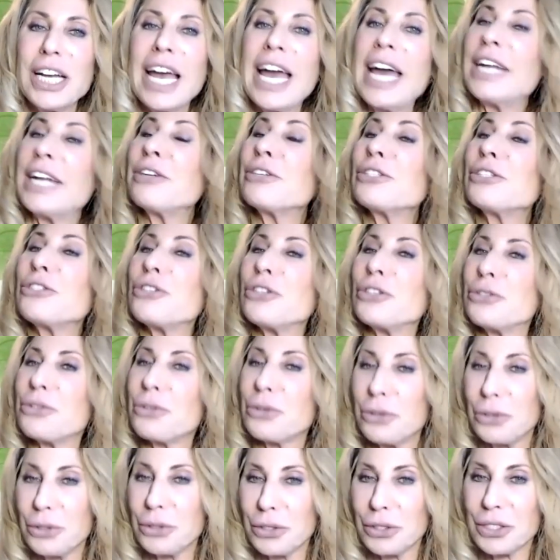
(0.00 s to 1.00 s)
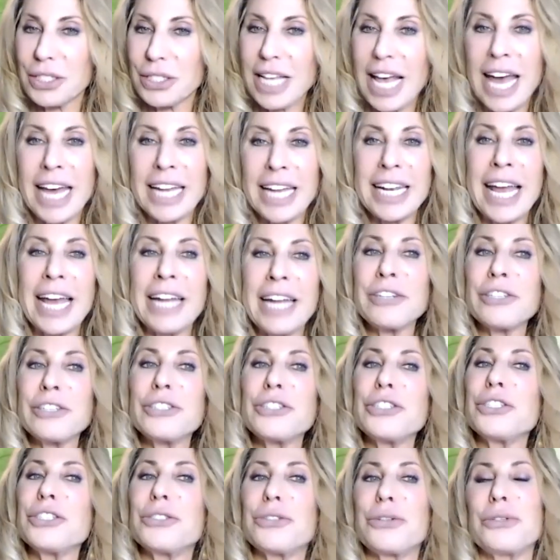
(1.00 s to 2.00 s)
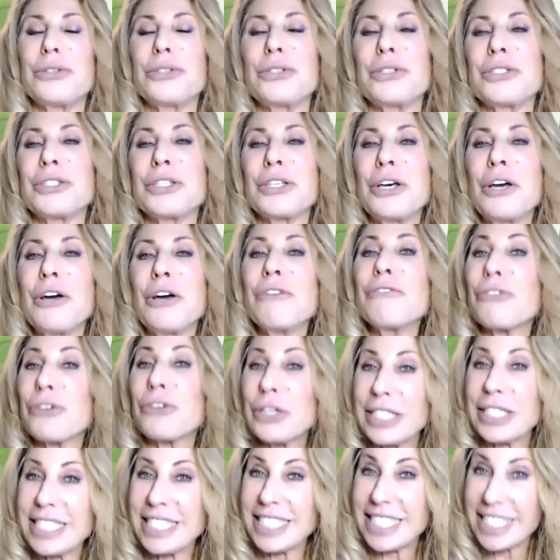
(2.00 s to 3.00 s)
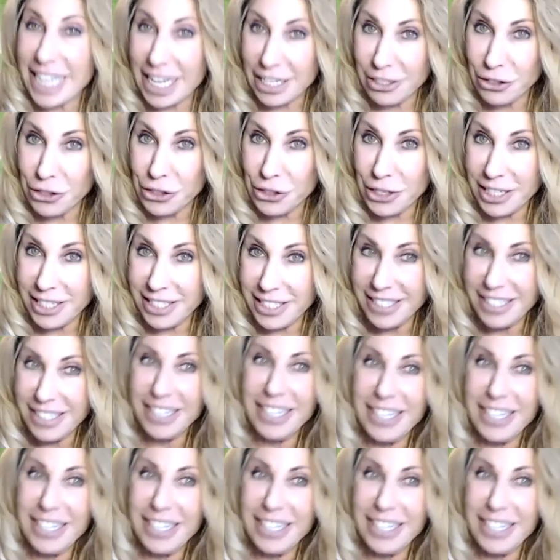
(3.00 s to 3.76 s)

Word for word: energy tools and energy tools for ascension